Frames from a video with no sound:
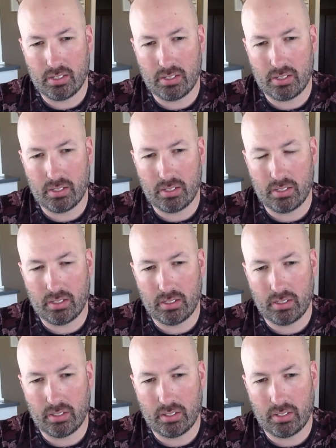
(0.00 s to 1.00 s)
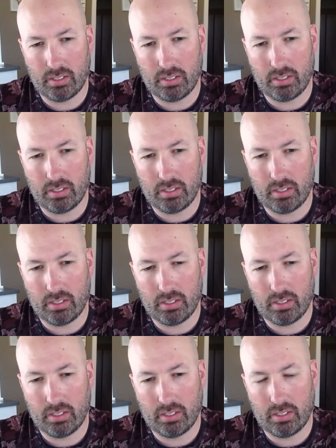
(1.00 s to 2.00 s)

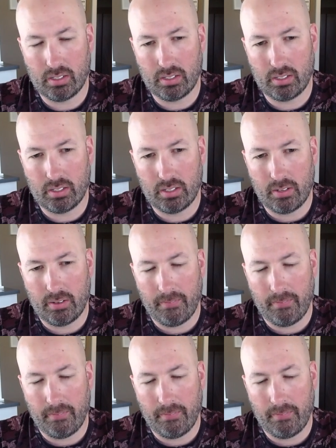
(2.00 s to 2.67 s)
[no speech]